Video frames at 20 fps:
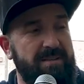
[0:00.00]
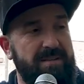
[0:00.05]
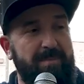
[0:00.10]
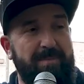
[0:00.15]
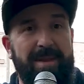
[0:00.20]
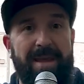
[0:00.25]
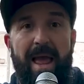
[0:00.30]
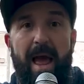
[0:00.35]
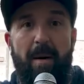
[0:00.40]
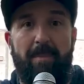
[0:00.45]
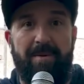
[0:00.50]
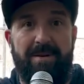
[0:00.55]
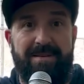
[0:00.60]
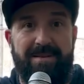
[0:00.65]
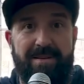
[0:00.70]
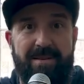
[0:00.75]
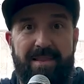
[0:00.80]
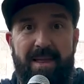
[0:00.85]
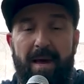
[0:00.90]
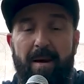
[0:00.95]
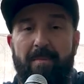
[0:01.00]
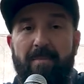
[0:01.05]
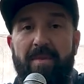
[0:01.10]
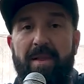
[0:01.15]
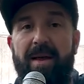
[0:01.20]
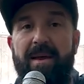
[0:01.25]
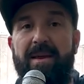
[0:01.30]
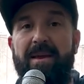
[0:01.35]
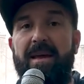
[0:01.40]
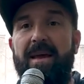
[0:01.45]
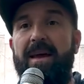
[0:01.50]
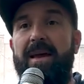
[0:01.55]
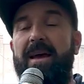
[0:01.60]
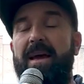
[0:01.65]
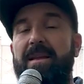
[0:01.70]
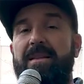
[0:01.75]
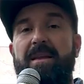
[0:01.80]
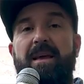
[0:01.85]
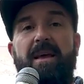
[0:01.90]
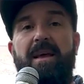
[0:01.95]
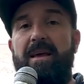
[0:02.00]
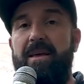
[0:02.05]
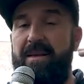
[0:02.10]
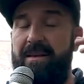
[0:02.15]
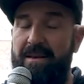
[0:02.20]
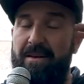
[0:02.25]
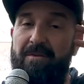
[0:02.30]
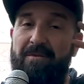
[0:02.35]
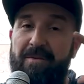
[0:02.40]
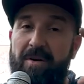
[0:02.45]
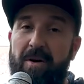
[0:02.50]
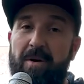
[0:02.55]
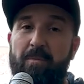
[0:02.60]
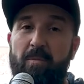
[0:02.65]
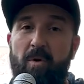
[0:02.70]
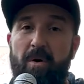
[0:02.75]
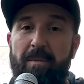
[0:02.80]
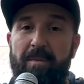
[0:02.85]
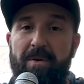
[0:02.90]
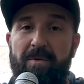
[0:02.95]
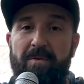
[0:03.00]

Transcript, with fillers: something happened to them, like, and you know, very morbid,